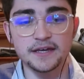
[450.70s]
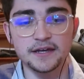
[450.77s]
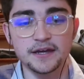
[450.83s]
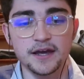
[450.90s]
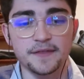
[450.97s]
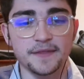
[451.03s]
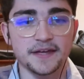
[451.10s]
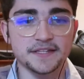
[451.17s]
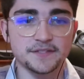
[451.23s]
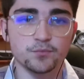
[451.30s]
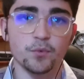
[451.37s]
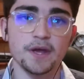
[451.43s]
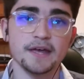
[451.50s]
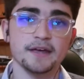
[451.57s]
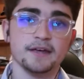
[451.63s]
And that's
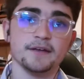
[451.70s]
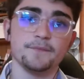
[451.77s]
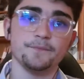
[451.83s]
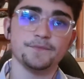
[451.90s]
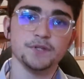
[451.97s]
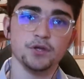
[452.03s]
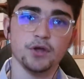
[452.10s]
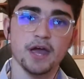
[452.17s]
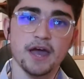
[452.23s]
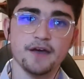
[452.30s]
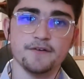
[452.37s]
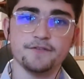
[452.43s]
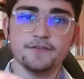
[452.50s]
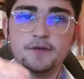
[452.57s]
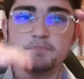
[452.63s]
where you
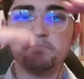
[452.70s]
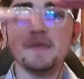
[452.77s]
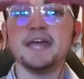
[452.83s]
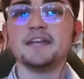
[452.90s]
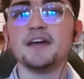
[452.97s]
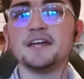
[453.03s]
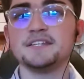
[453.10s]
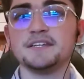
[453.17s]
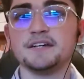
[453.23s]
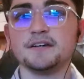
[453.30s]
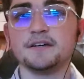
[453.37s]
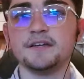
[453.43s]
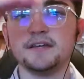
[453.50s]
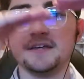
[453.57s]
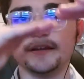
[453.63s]
have main idea,
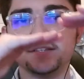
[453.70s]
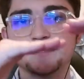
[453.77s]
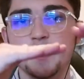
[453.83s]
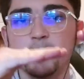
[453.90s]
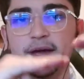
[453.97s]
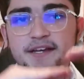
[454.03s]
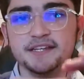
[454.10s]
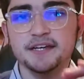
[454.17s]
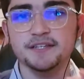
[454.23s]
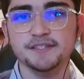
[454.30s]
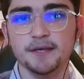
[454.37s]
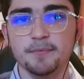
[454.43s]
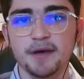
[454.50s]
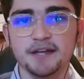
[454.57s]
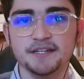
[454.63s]
sub-idea,
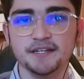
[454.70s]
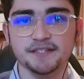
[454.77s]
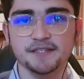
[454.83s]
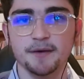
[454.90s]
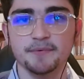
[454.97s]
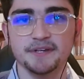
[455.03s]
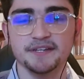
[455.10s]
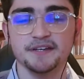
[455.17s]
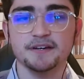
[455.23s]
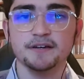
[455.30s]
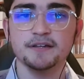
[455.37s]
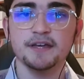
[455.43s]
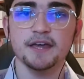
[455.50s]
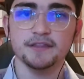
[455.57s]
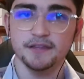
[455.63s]
sub-idea, sub-idea.
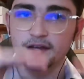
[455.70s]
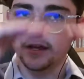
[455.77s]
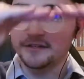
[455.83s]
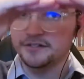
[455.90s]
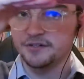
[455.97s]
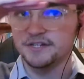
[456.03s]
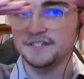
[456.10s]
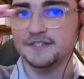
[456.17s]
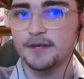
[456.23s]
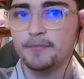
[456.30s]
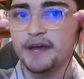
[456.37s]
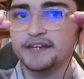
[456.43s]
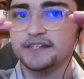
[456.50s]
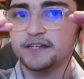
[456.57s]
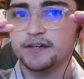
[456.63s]
And then under each
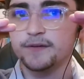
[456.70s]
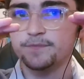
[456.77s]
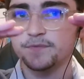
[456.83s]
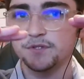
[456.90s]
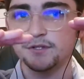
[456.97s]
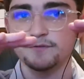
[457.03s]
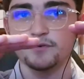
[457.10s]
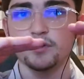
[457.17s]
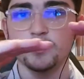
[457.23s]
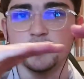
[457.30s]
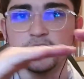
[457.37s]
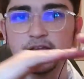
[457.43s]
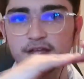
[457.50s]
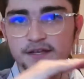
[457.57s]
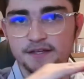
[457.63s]
sub-idea, you've got
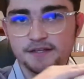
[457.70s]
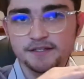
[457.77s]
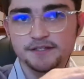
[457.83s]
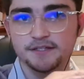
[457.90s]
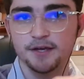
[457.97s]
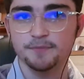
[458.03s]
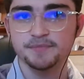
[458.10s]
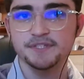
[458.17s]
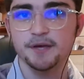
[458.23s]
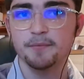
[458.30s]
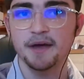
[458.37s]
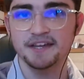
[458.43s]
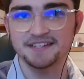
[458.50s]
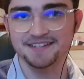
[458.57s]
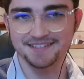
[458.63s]

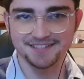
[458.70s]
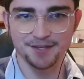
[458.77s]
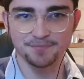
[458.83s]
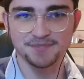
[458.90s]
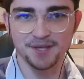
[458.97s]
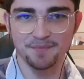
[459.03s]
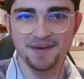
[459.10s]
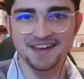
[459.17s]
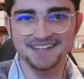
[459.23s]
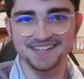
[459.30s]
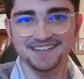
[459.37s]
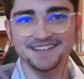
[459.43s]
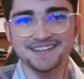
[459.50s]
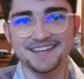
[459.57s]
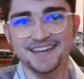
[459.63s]
sub-sub-idea,
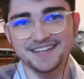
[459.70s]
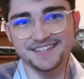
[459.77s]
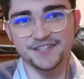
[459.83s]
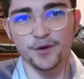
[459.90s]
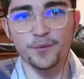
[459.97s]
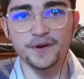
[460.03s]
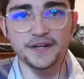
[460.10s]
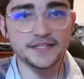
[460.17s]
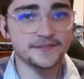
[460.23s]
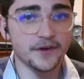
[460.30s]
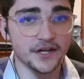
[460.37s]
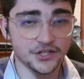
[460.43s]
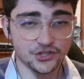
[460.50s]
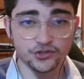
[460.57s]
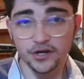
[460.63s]
sub-sub-idea, and so on. It's
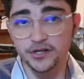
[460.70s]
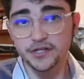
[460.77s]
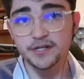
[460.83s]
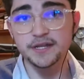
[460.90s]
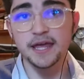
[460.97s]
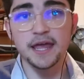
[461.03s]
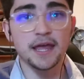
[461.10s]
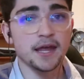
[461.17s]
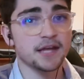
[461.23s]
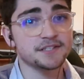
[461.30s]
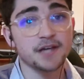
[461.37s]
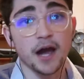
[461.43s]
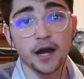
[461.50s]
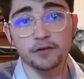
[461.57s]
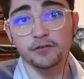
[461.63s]
very structured, it's
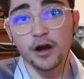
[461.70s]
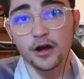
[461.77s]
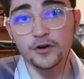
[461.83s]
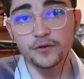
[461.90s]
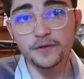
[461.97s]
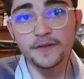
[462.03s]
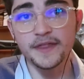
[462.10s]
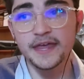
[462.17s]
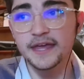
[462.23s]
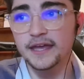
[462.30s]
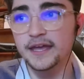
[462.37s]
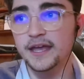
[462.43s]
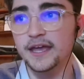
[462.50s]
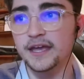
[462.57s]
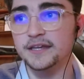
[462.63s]
hierarchical,
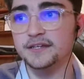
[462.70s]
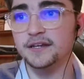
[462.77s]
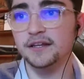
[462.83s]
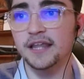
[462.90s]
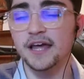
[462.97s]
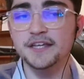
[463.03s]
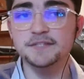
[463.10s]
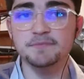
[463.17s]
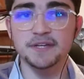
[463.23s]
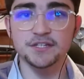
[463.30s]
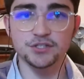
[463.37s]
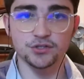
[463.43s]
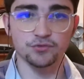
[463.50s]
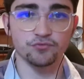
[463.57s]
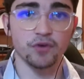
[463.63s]
and it allows me
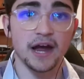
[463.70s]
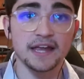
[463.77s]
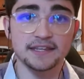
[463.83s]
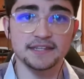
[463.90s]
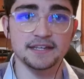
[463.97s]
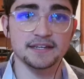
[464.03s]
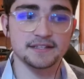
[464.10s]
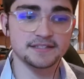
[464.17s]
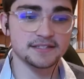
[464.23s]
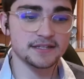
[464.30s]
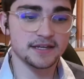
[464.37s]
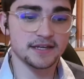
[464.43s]
to write things